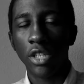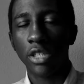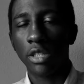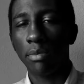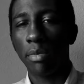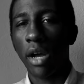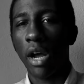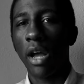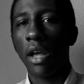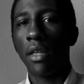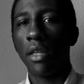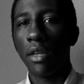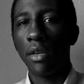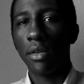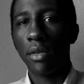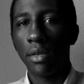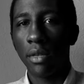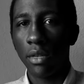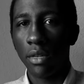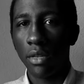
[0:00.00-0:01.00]
just bought
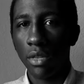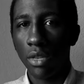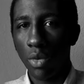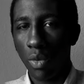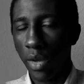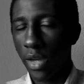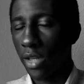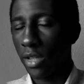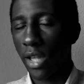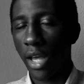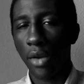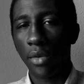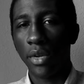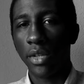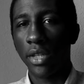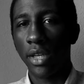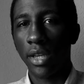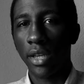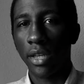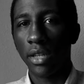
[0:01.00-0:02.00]
the winning
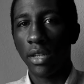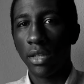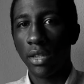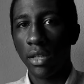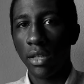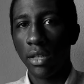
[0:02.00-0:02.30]
lottery ticket,